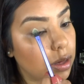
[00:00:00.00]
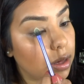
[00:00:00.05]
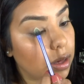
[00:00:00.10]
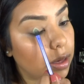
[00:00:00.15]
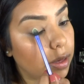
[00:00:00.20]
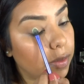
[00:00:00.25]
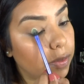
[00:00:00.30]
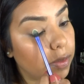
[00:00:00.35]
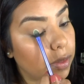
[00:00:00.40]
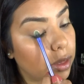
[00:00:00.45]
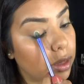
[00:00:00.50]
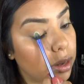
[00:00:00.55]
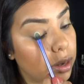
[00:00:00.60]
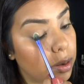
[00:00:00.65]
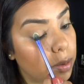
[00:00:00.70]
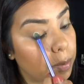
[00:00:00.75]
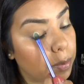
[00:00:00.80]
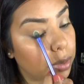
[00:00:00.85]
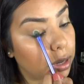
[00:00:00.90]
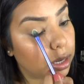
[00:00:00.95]
and
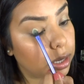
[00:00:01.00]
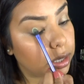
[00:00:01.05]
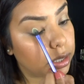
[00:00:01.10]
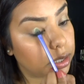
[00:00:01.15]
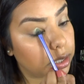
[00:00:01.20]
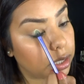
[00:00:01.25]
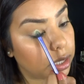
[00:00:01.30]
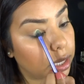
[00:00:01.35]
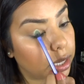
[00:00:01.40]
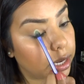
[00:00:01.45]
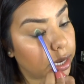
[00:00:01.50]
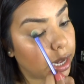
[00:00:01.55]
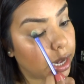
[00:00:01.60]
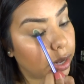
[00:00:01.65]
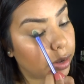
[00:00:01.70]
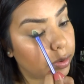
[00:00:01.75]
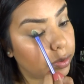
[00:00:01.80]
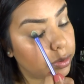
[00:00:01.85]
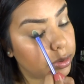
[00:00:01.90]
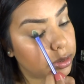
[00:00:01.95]
then blending it
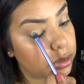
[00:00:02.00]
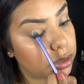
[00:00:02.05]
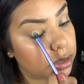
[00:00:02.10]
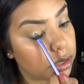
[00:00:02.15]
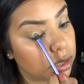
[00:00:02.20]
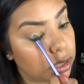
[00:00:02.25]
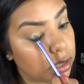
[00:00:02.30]
out.